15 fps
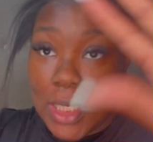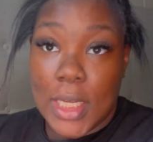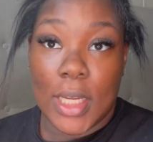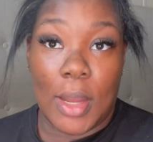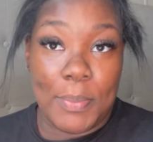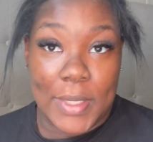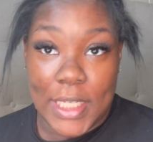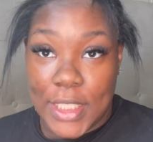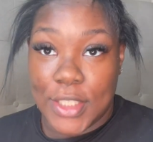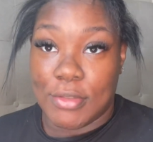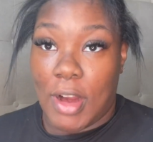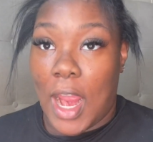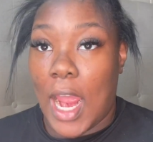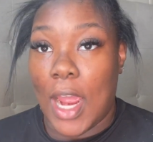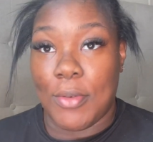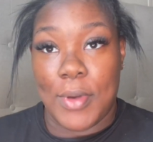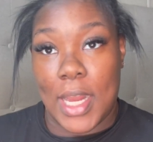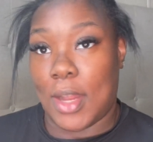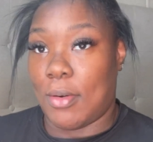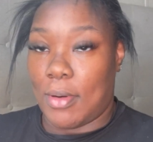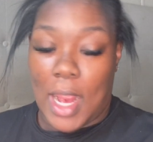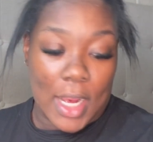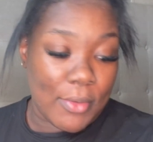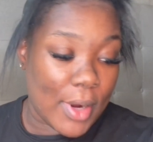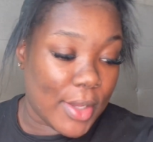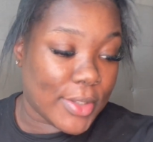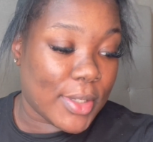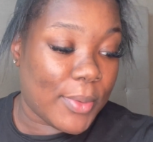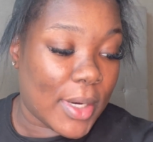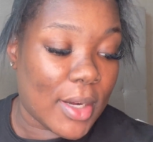completely dry, ready to rock and roll.
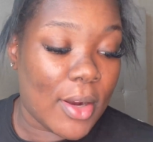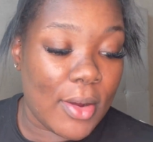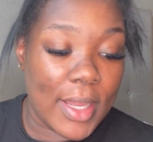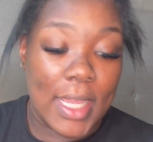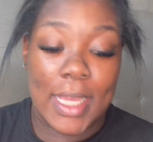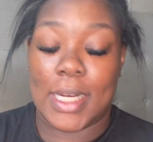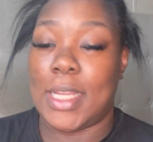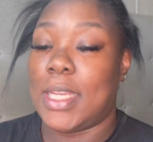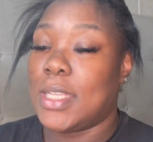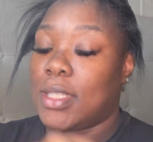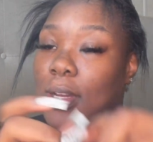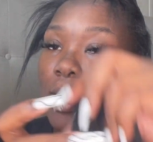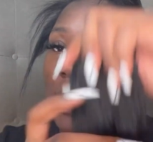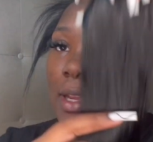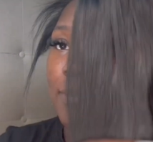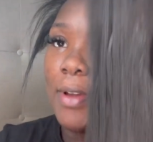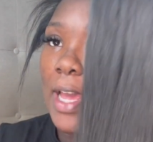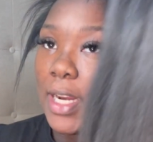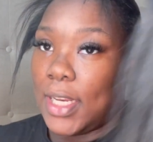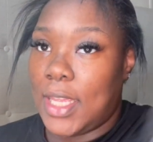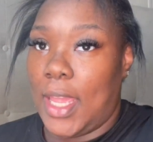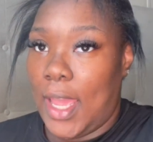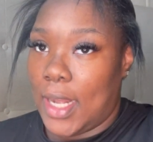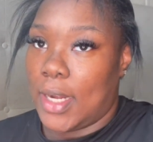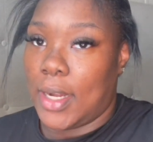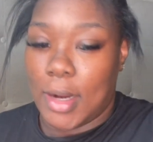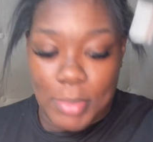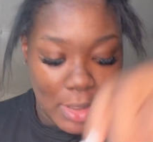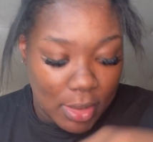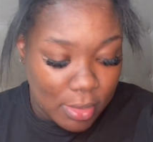So we're gonna go ahead and get started finally adding
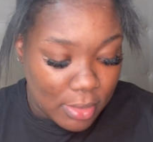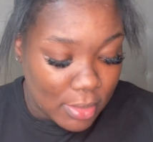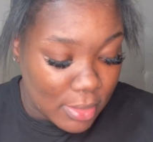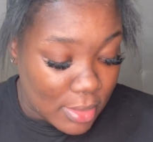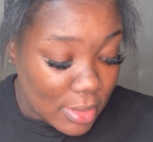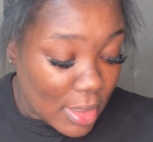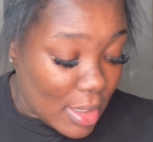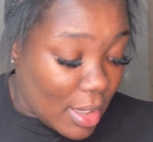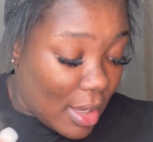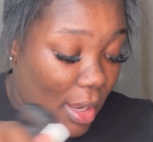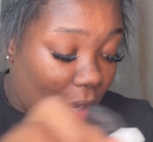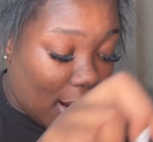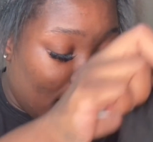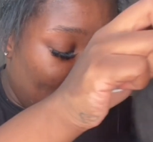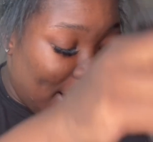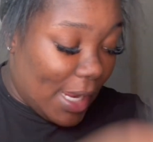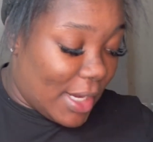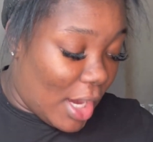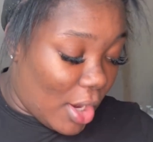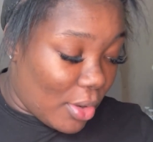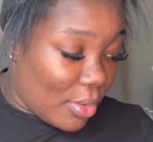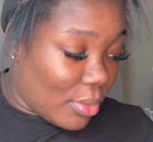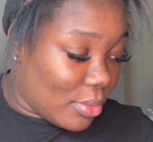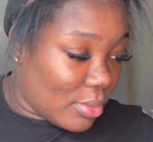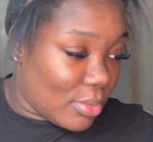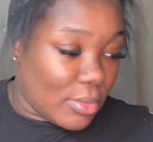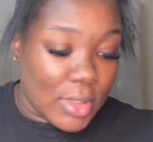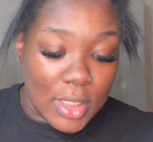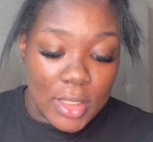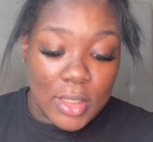our bundles. I know
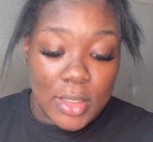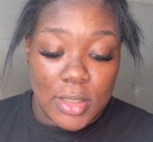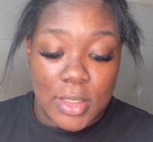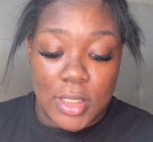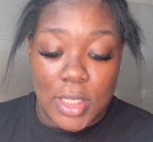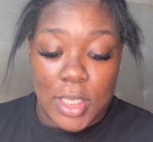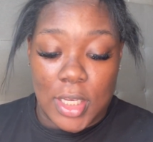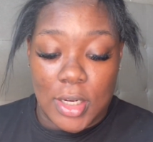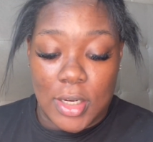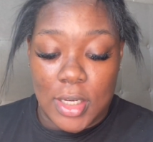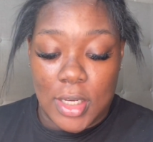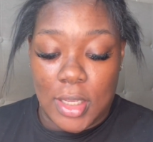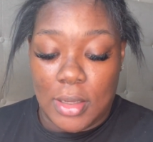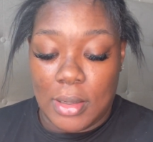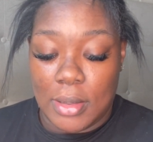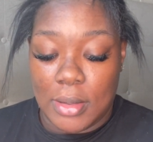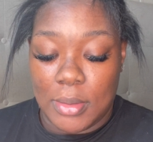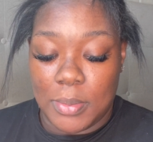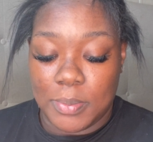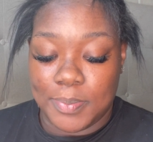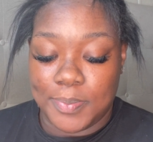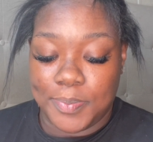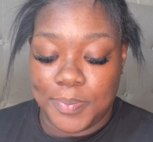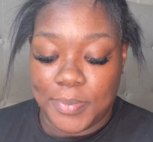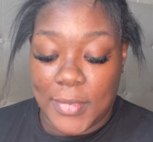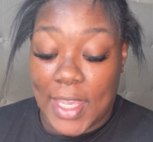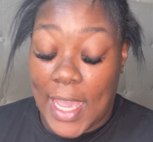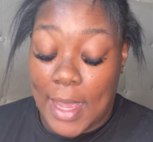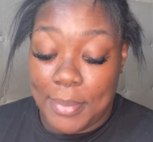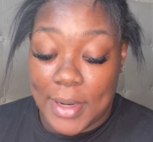the securing the
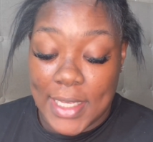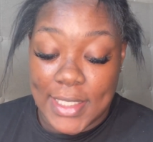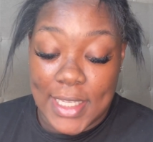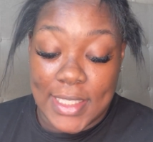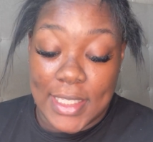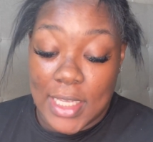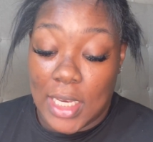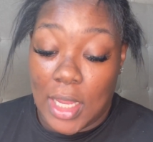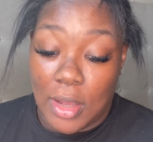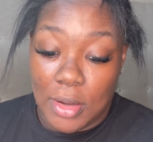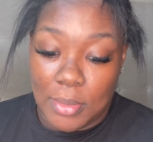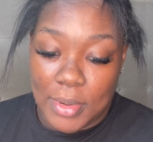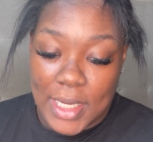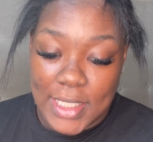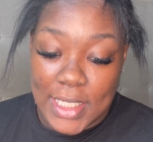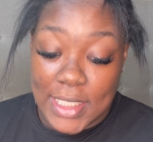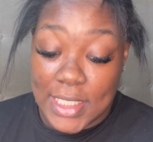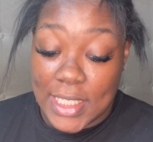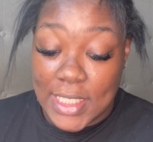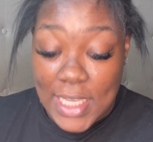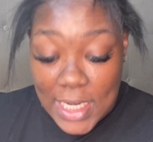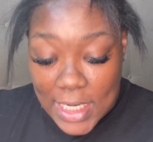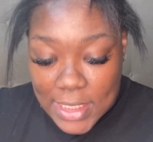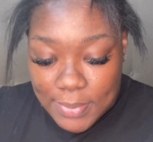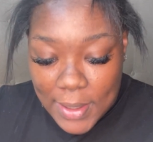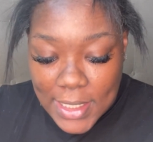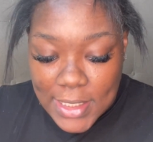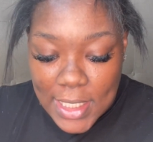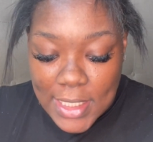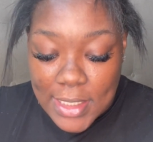cap process is a long process, it's a tedious
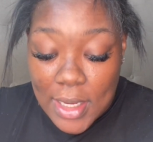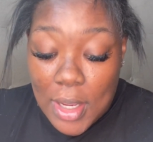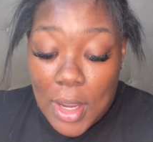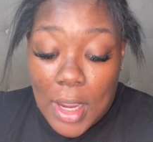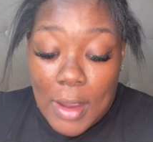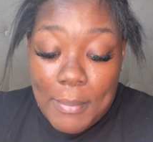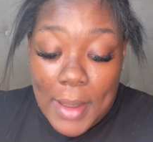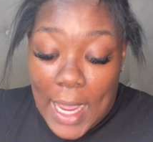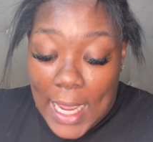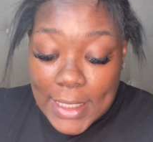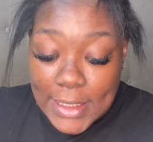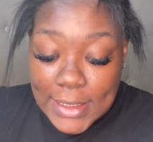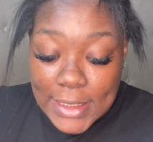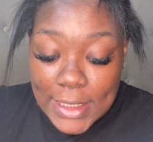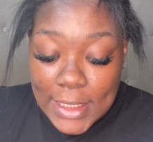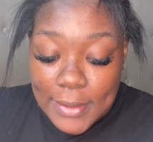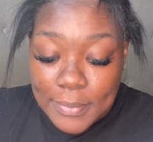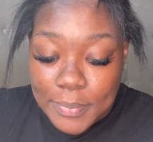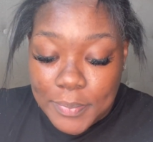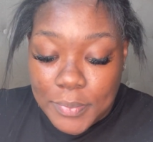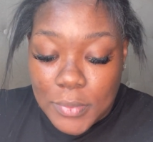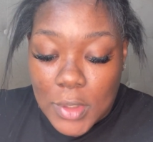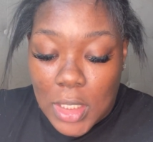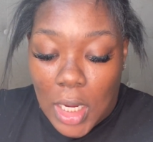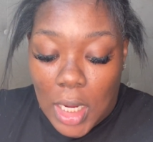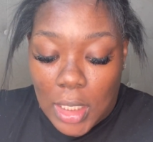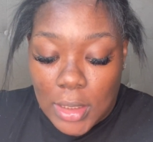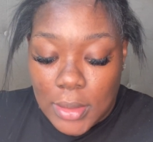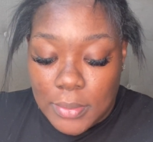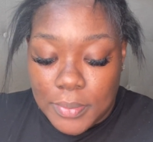process, but honestly,
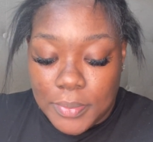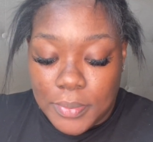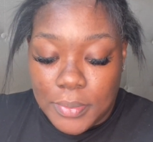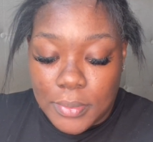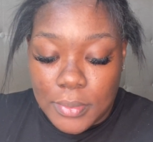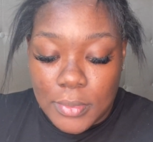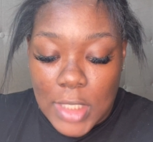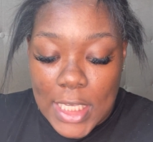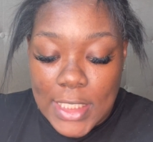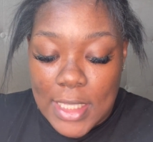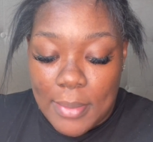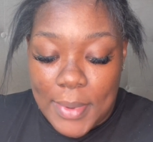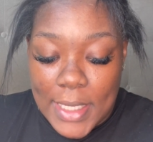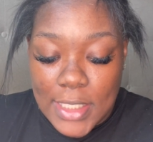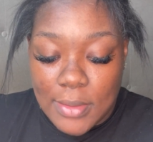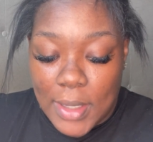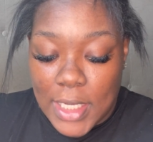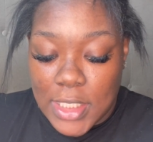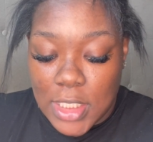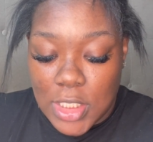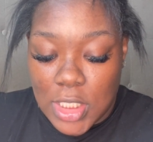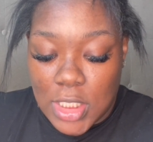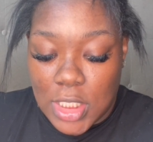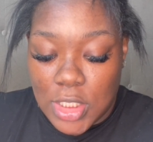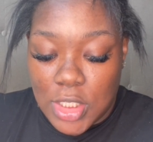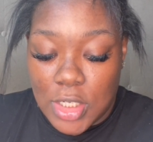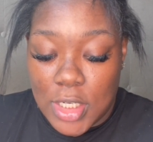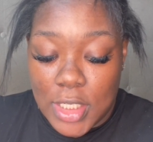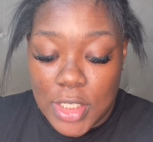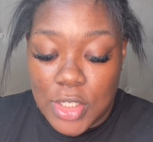it's the best way to just
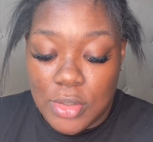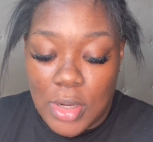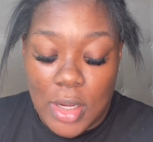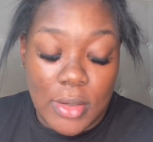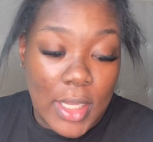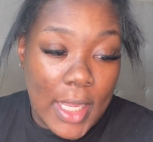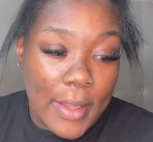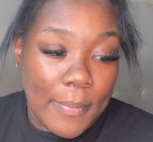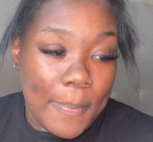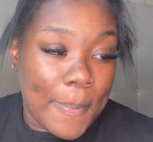ensure that, you know, like,